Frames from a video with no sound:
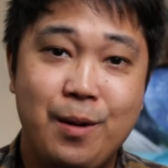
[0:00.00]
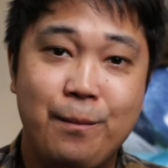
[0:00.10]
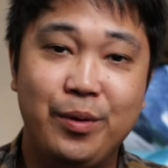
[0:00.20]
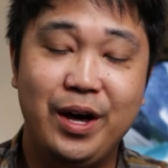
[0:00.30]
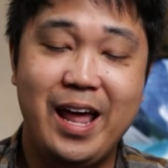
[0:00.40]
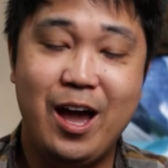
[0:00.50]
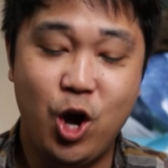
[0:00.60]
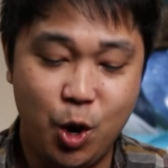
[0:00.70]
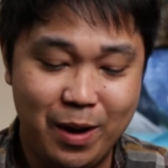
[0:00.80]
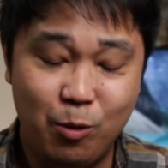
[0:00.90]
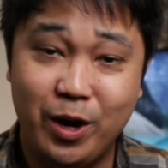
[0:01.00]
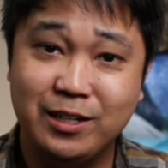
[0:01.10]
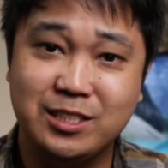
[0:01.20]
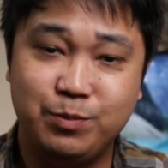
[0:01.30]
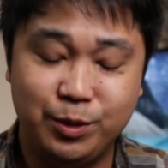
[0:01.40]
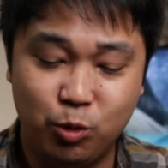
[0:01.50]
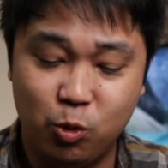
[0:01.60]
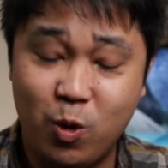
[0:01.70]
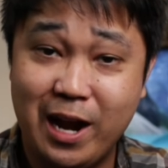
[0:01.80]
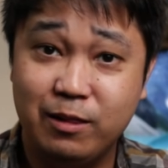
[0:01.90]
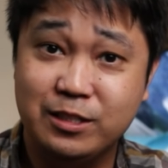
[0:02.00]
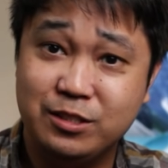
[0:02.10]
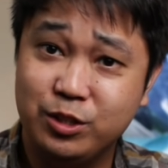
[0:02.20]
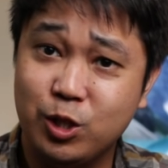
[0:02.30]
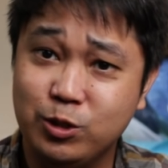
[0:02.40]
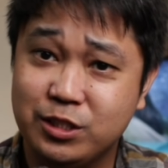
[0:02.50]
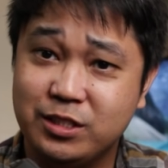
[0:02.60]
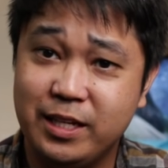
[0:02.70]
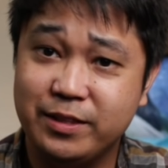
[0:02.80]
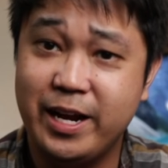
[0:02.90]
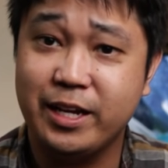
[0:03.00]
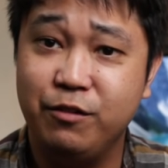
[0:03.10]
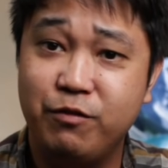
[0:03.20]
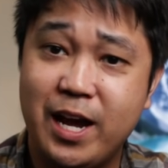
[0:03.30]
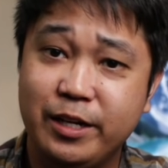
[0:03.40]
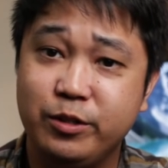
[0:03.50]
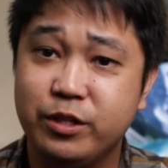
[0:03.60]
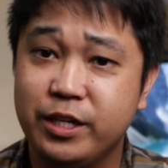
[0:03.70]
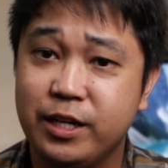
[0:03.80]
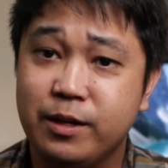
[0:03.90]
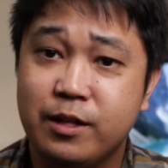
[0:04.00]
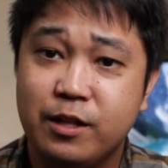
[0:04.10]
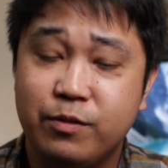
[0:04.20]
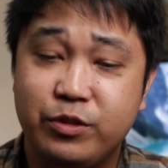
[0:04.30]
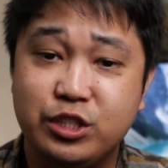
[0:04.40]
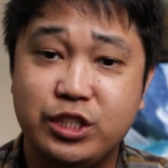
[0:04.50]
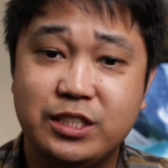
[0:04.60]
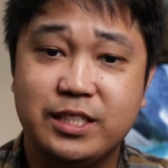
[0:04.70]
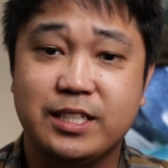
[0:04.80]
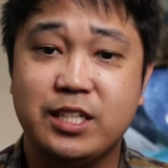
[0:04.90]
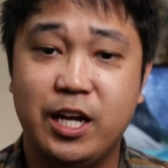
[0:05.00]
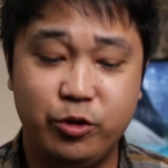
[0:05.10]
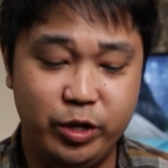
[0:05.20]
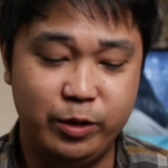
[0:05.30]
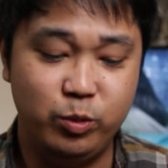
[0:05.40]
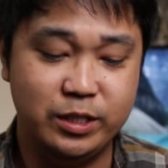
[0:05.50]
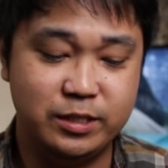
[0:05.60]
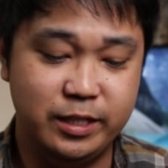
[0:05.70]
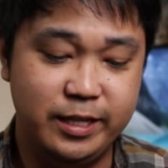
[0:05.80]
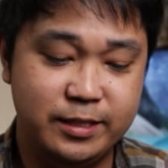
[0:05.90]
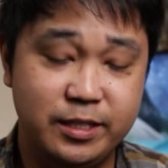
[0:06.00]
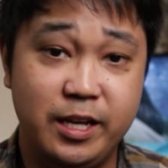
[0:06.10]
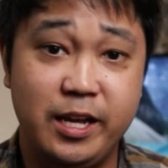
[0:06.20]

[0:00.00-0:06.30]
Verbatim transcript: But at home, I wanted something more wireless, and the closest thing that I could find to the, the G600 was a, is